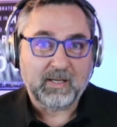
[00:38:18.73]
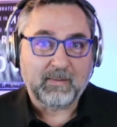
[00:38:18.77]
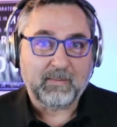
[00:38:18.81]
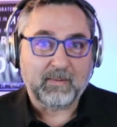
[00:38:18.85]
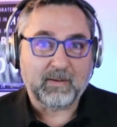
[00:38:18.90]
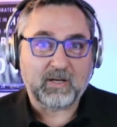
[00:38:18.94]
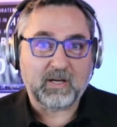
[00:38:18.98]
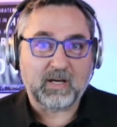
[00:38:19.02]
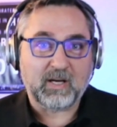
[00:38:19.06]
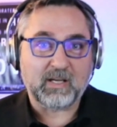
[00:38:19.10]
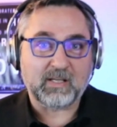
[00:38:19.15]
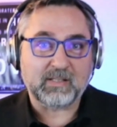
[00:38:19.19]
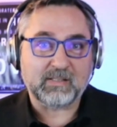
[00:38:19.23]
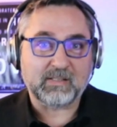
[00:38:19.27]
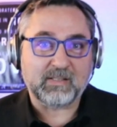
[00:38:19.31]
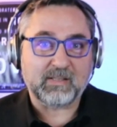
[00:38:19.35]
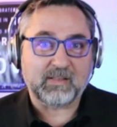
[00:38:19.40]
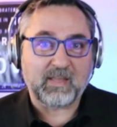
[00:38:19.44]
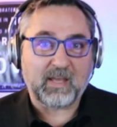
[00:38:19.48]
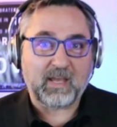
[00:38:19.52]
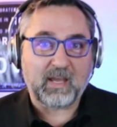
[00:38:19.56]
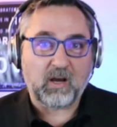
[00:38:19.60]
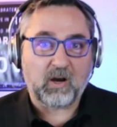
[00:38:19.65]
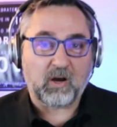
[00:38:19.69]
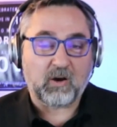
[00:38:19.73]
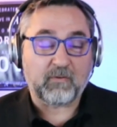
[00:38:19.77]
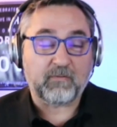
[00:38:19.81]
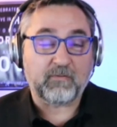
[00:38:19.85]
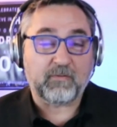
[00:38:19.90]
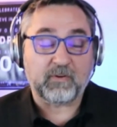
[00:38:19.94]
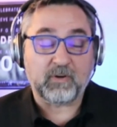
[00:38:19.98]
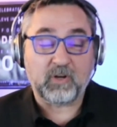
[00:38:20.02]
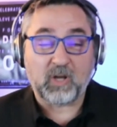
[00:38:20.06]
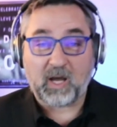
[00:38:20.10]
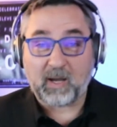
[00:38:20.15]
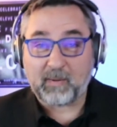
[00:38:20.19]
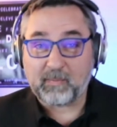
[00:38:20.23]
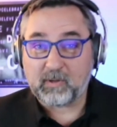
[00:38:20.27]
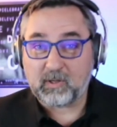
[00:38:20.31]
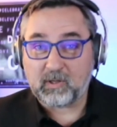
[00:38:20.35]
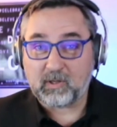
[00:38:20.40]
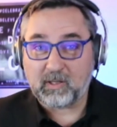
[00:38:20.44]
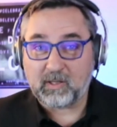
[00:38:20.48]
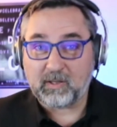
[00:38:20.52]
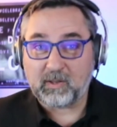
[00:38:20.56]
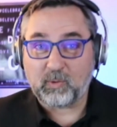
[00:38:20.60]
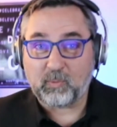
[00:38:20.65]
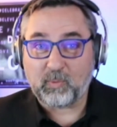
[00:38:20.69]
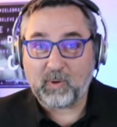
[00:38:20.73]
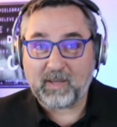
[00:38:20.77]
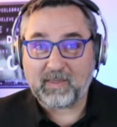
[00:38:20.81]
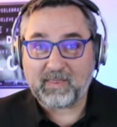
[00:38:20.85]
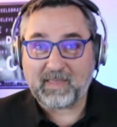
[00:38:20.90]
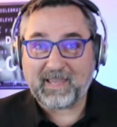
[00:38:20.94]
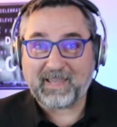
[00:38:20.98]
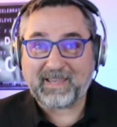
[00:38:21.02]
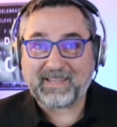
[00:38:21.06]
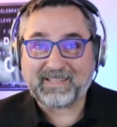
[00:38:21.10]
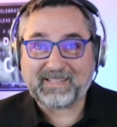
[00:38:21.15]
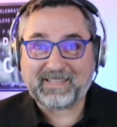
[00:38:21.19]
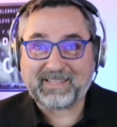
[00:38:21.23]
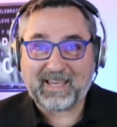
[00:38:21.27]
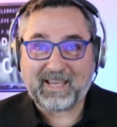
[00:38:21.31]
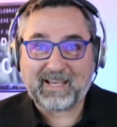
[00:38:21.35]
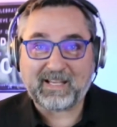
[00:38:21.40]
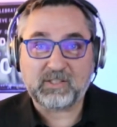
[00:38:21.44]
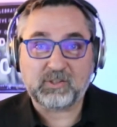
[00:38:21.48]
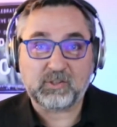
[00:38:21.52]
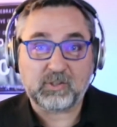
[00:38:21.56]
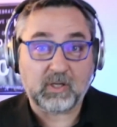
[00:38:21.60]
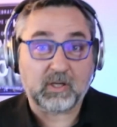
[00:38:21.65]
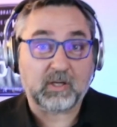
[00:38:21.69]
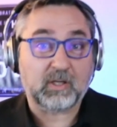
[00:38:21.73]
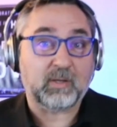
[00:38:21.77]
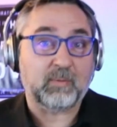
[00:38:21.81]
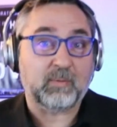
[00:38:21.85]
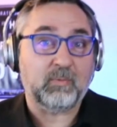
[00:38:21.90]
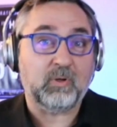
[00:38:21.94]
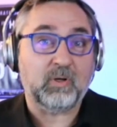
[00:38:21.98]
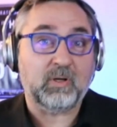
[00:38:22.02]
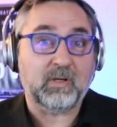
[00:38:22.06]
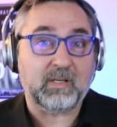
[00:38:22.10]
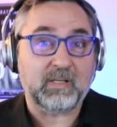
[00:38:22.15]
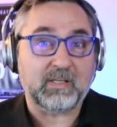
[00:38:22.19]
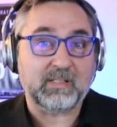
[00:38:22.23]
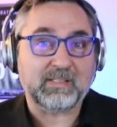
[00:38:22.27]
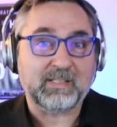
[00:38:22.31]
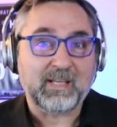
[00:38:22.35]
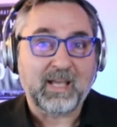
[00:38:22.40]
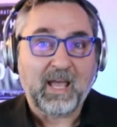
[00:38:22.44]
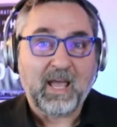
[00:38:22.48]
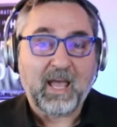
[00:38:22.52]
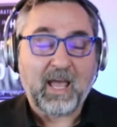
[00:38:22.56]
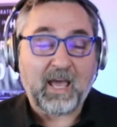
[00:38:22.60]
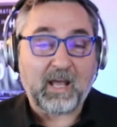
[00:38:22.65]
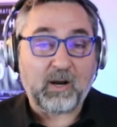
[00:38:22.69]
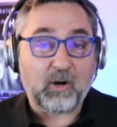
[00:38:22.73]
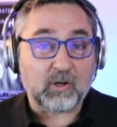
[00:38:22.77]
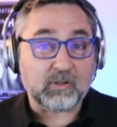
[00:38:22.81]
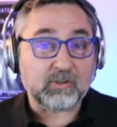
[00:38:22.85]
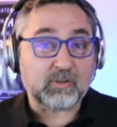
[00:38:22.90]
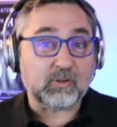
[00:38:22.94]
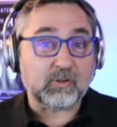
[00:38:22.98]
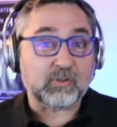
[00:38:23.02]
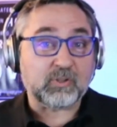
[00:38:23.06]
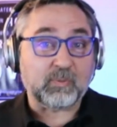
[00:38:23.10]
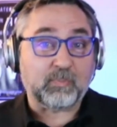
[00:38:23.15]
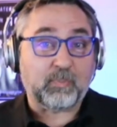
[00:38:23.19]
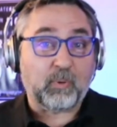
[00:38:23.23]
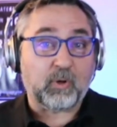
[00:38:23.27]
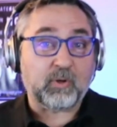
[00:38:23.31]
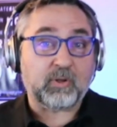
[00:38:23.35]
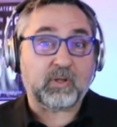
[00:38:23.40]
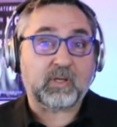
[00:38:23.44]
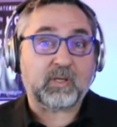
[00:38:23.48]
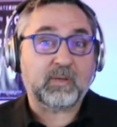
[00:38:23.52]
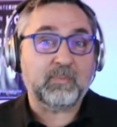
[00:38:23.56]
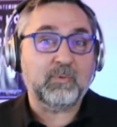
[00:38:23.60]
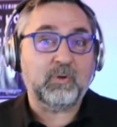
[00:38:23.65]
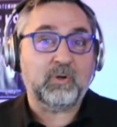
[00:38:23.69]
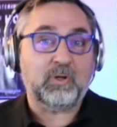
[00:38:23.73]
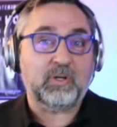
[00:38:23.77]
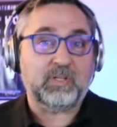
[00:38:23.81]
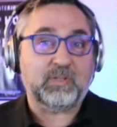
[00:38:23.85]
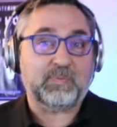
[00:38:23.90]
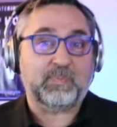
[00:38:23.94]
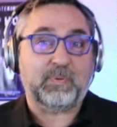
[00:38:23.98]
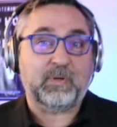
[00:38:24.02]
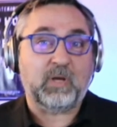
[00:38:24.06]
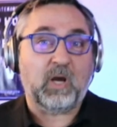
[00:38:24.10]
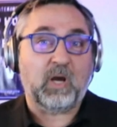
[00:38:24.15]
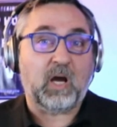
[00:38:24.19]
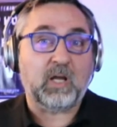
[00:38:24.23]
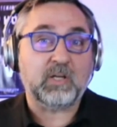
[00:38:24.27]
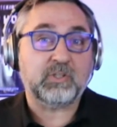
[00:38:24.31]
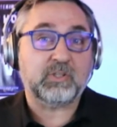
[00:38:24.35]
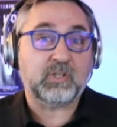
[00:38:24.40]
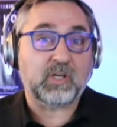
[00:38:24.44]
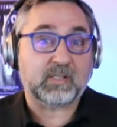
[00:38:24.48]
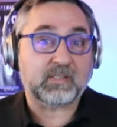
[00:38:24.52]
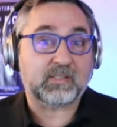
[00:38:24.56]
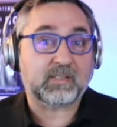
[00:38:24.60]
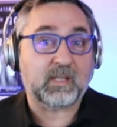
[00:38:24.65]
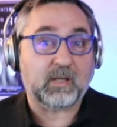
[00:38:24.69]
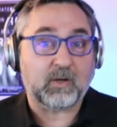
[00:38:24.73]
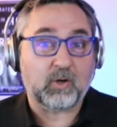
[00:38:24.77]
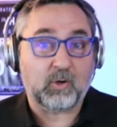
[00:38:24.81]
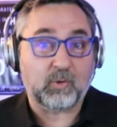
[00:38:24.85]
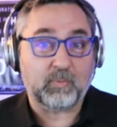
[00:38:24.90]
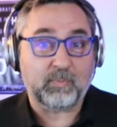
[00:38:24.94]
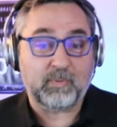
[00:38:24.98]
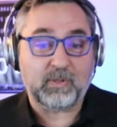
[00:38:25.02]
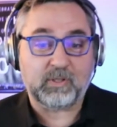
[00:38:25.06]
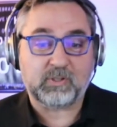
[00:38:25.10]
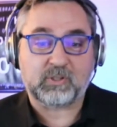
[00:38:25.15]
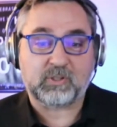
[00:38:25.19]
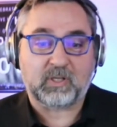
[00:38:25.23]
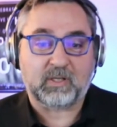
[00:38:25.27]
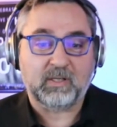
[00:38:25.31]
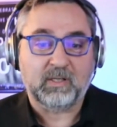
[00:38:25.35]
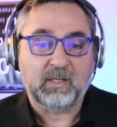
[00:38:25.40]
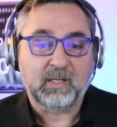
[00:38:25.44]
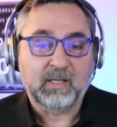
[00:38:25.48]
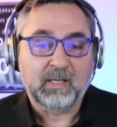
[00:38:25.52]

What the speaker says: because they are phenomenal in the way they engage their communities and also support their communities beyond just their own mission.